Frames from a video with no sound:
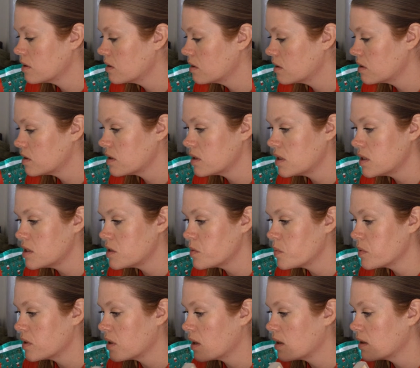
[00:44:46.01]
I don't need to
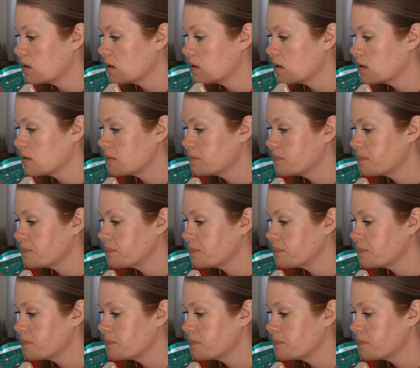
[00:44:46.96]
put that in there.